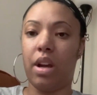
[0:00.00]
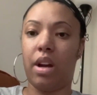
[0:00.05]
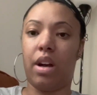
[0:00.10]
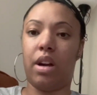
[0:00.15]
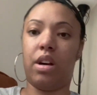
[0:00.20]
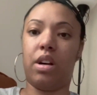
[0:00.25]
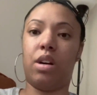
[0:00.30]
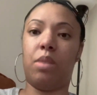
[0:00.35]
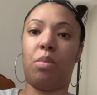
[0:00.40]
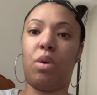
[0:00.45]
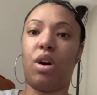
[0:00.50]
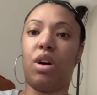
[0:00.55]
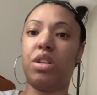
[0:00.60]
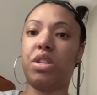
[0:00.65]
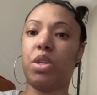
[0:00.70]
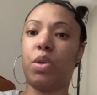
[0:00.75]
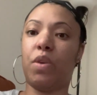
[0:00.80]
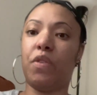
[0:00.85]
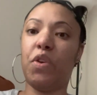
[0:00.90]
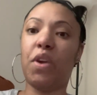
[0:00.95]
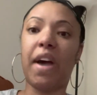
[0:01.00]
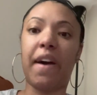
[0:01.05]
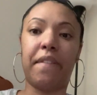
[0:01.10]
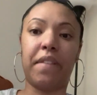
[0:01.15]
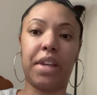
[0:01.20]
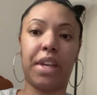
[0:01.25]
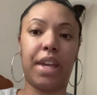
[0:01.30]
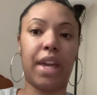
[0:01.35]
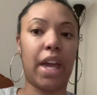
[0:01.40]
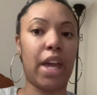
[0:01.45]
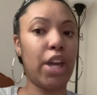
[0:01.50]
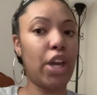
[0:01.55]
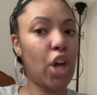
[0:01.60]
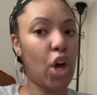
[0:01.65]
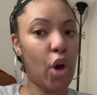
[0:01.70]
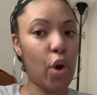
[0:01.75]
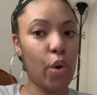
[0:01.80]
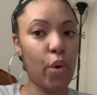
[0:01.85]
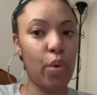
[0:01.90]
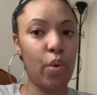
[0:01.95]
Also, if you have a gate
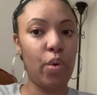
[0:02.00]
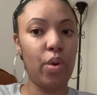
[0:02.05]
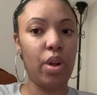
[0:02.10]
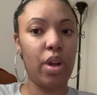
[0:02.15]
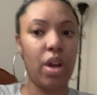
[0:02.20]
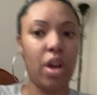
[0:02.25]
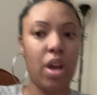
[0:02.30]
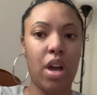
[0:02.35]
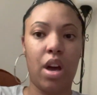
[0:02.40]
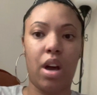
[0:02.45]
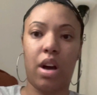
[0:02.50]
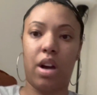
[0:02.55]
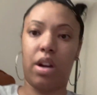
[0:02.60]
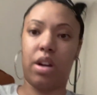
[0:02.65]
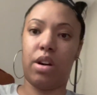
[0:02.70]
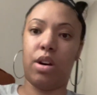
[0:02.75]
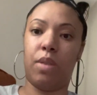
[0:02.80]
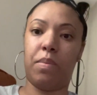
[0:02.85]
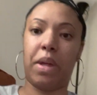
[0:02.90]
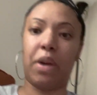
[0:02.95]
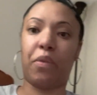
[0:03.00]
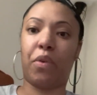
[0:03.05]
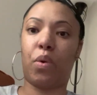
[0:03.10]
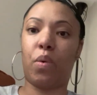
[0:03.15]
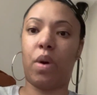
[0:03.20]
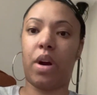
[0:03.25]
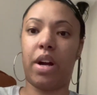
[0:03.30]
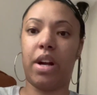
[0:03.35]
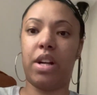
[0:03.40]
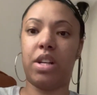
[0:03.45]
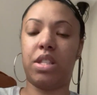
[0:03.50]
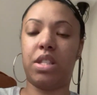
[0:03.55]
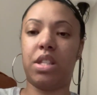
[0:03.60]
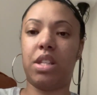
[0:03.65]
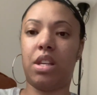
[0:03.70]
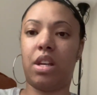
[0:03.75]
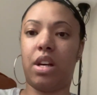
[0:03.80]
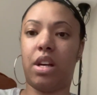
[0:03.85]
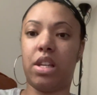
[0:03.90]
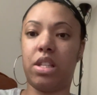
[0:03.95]
code that requires
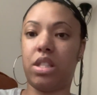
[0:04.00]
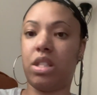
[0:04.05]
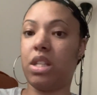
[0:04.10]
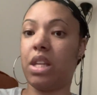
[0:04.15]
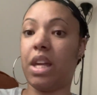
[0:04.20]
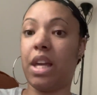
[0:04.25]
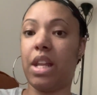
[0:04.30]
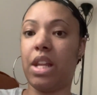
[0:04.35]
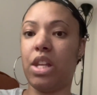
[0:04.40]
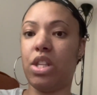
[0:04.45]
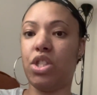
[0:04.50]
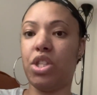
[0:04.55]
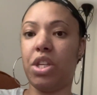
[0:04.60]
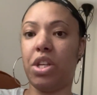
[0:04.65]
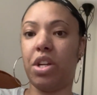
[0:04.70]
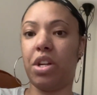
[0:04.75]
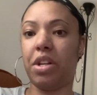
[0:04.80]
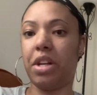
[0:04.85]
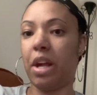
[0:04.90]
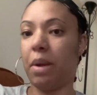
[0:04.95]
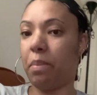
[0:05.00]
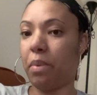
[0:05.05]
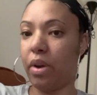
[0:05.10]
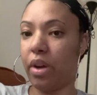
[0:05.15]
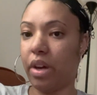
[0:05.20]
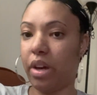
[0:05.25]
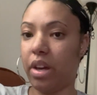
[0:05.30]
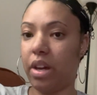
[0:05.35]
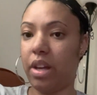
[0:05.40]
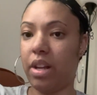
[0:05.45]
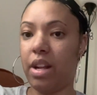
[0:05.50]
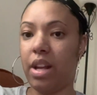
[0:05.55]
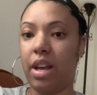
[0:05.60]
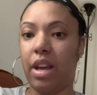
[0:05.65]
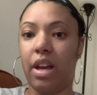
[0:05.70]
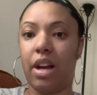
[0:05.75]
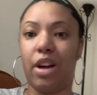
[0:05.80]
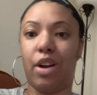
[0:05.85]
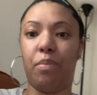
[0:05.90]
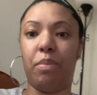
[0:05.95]
us to get into your neighborhood,
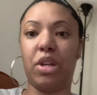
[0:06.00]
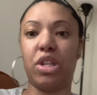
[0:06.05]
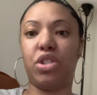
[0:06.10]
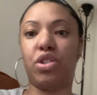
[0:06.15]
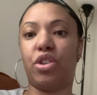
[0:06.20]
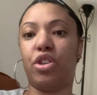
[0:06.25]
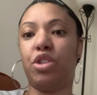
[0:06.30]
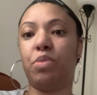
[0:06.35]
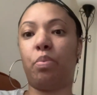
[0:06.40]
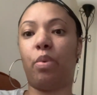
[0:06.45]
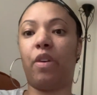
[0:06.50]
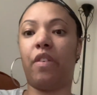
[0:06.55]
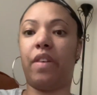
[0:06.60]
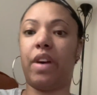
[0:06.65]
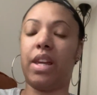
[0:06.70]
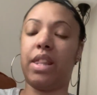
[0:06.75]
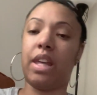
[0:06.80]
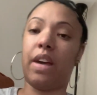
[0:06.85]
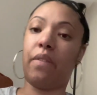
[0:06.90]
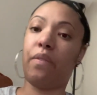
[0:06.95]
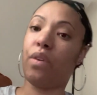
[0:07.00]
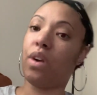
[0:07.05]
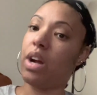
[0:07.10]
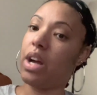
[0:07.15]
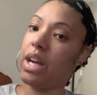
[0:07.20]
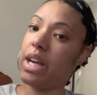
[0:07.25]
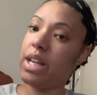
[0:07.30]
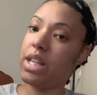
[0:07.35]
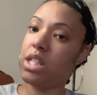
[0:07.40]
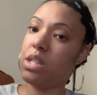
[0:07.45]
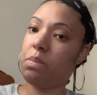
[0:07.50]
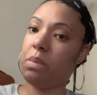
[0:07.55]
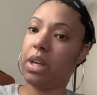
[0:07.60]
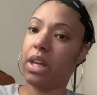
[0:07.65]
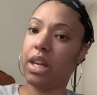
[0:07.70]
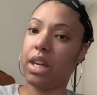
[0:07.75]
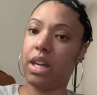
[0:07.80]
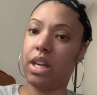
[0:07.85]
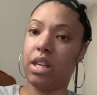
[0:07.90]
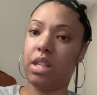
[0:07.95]
make sure you provide that for us
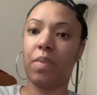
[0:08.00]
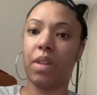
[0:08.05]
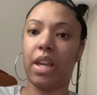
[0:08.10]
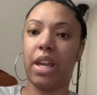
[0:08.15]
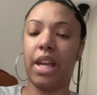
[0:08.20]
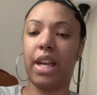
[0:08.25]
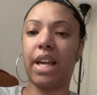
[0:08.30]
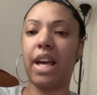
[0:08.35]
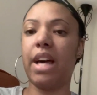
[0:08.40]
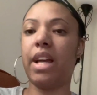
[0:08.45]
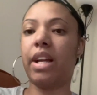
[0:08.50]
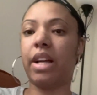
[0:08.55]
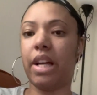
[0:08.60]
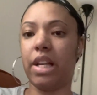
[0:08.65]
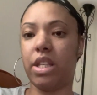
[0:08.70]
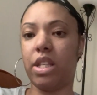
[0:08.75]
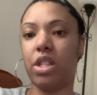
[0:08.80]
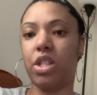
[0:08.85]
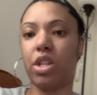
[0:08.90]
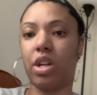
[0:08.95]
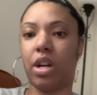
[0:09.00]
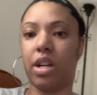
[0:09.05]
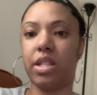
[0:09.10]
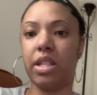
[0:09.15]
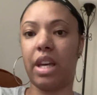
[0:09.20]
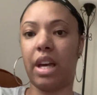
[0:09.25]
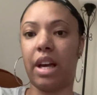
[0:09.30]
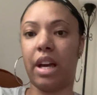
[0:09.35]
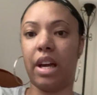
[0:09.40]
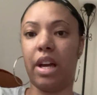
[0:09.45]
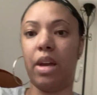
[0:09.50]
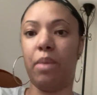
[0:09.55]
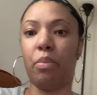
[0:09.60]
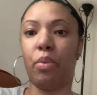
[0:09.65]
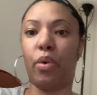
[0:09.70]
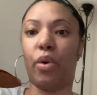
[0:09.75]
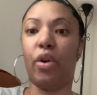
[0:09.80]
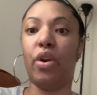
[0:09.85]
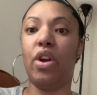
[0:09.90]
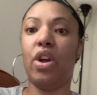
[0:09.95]
because it kind of cuts into our time,
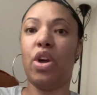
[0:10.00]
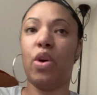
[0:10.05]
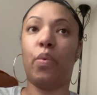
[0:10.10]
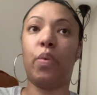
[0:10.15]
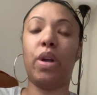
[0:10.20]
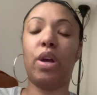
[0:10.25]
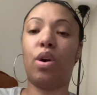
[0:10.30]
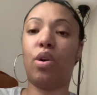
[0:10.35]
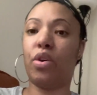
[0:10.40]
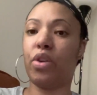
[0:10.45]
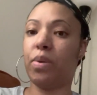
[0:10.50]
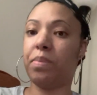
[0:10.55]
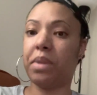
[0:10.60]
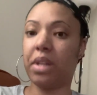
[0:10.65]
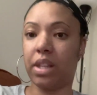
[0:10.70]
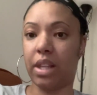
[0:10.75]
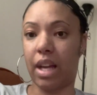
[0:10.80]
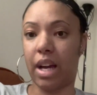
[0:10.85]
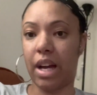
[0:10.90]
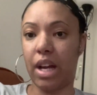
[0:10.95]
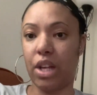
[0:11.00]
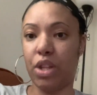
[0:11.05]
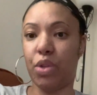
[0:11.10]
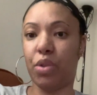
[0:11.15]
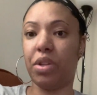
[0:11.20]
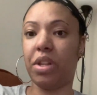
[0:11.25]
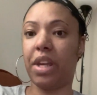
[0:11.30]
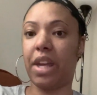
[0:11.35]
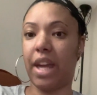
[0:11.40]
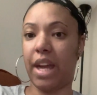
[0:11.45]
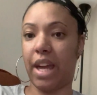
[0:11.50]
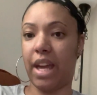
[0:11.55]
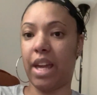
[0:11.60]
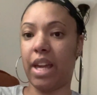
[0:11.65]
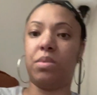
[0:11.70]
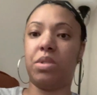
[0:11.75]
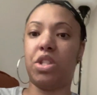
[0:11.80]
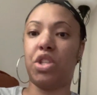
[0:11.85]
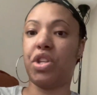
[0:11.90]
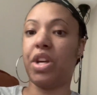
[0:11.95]
or we hold up the line through the
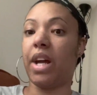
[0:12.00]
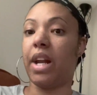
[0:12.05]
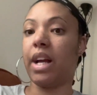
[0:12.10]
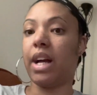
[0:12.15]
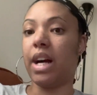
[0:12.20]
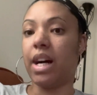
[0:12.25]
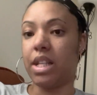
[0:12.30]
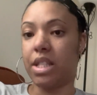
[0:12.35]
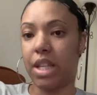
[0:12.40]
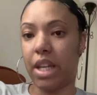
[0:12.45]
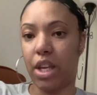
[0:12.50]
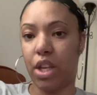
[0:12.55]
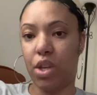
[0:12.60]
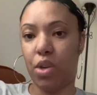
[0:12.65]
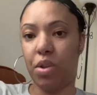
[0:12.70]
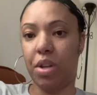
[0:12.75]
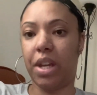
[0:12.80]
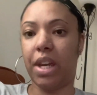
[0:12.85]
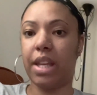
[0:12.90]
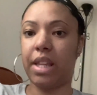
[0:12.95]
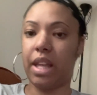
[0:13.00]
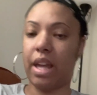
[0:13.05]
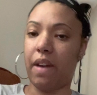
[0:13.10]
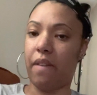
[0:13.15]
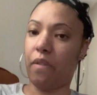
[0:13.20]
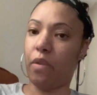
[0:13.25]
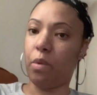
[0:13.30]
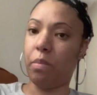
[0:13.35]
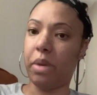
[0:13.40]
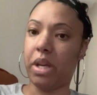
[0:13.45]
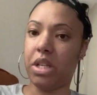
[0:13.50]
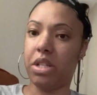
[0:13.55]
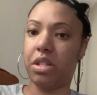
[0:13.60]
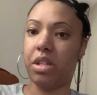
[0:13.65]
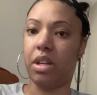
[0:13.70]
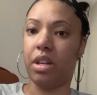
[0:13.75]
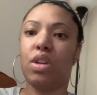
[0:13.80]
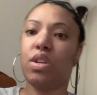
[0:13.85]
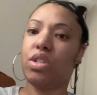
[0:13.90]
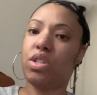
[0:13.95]
gate to try to contact you to get that information.
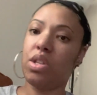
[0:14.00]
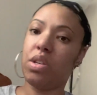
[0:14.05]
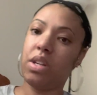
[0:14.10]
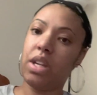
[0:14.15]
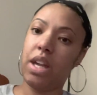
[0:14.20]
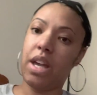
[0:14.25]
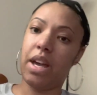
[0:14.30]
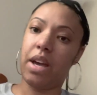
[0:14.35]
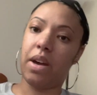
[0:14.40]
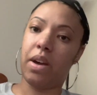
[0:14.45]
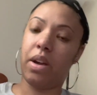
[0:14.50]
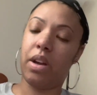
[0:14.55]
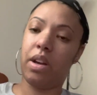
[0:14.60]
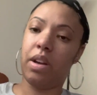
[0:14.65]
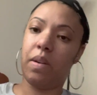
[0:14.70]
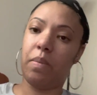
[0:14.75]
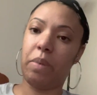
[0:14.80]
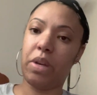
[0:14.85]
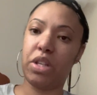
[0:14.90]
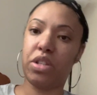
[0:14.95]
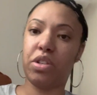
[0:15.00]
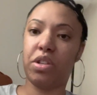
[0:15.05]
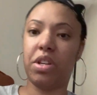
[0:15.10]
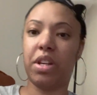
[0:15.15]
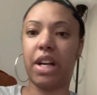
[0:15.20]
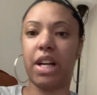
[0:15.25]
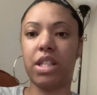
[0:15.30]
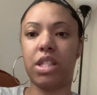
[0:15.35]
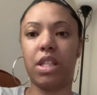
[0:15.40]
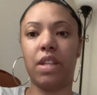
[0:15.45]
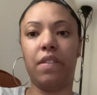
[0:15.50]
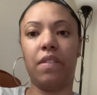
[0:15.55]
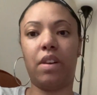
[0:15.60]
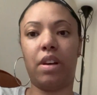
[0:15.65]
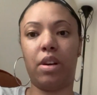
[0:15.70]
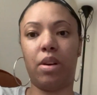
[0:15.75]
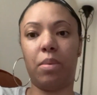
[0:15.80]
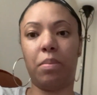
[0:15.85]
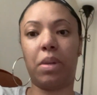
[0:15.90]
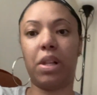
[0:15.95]
So yeah, make sure you guys leave
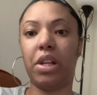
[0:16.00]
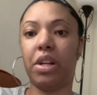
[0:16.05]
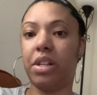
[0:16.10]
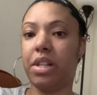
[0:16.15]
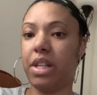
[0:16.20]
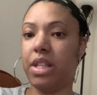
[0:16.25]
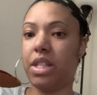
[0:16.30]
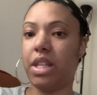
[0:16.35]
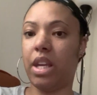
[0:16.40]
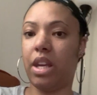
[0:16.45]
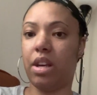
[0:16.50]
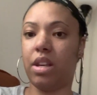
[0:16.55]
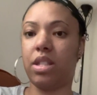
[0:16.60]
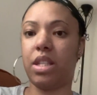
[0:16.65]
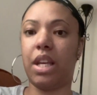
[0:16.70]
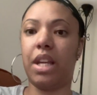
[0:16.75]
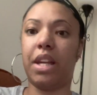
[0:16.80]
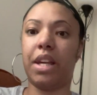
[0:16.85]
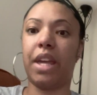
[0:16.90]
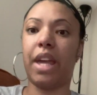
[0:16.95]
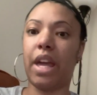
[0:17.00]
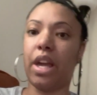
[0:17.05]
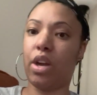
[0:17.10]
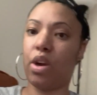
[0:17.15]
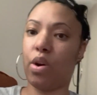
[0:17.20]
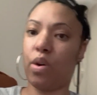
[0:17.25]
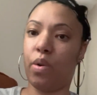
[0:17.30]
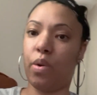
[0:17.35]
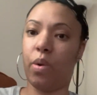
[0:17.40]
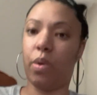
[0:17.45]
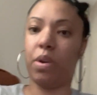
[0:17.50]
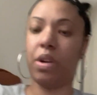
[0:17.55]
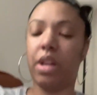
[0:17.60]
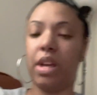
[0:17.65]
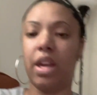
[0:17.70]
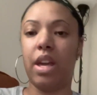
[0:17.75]
clear details and a gate code